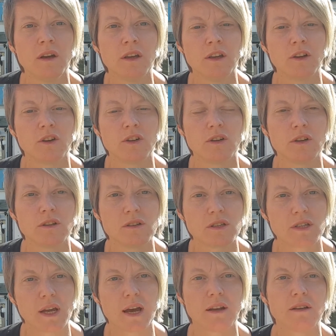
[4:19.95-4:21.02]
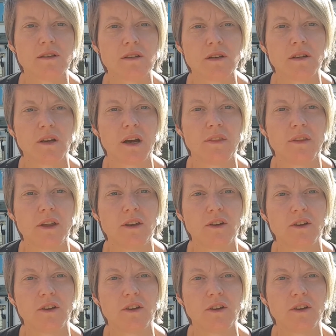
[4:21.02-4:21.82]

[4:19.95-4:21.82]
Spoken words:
you're going to stand and then you're